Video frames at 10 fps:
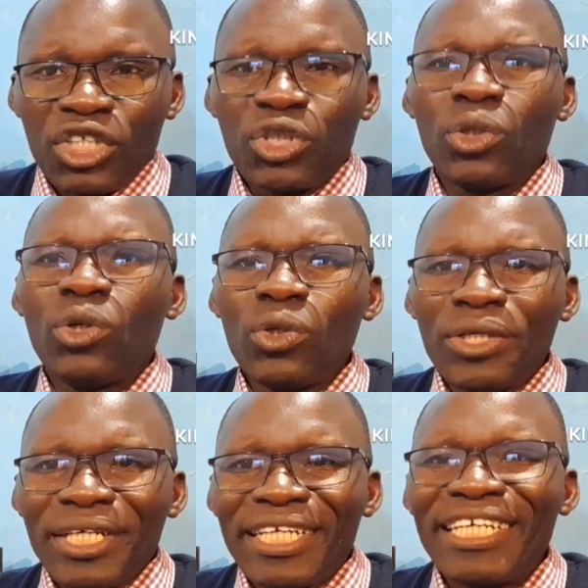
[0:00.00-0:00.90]

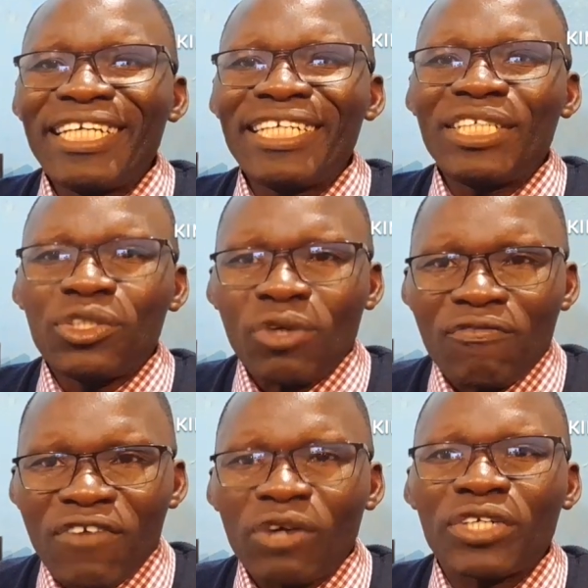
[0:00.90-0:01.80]
You need
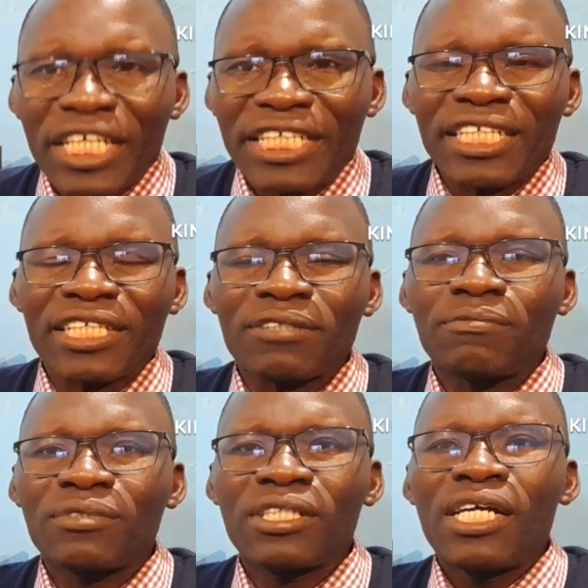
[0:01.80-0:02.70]
your foundation.
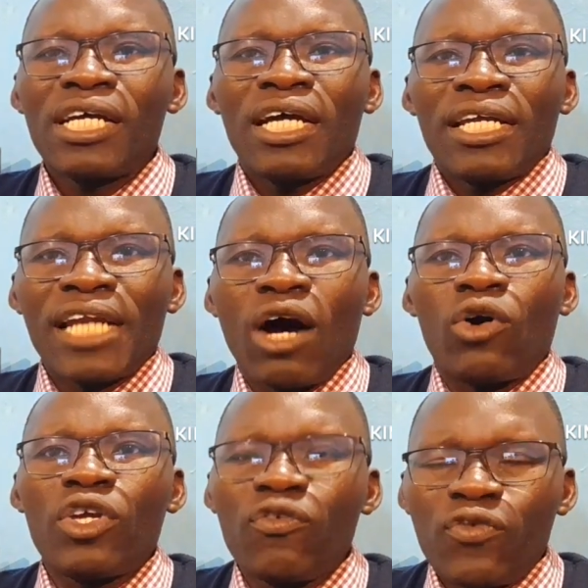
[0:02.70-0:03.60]

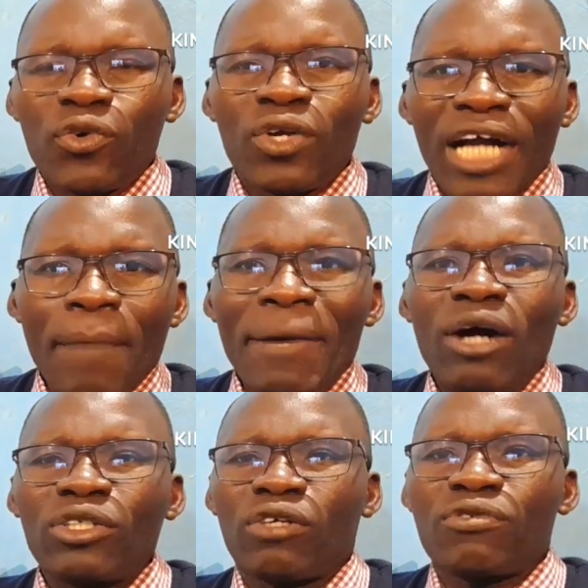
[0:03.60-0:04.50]
Now, if you come
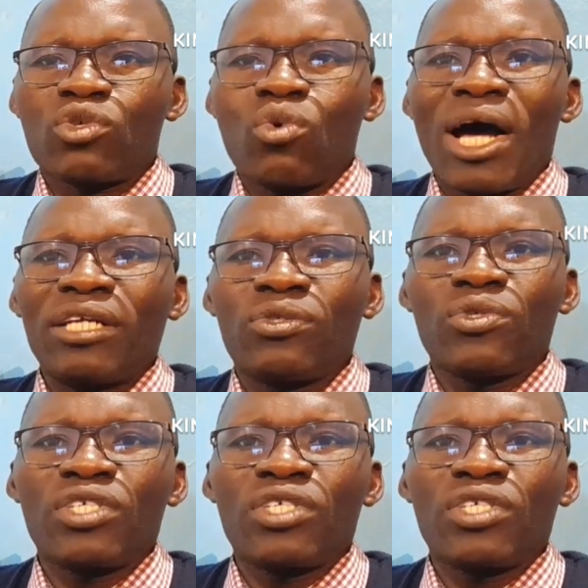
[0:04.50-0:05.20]
out of school and you